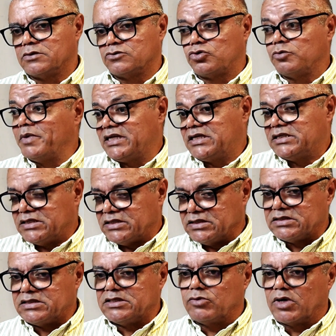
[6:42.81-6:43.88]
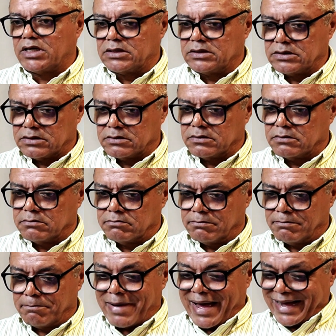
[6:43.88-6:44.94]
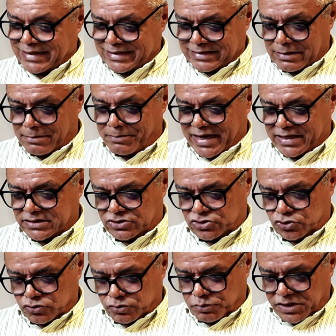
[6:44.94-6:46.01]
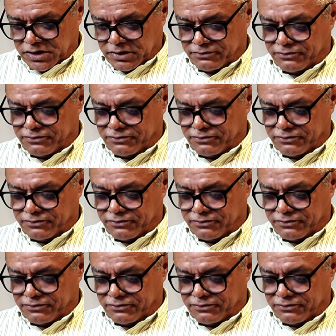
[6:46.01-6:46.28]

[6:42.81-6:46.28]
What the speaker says: To make it easy, well, banks should be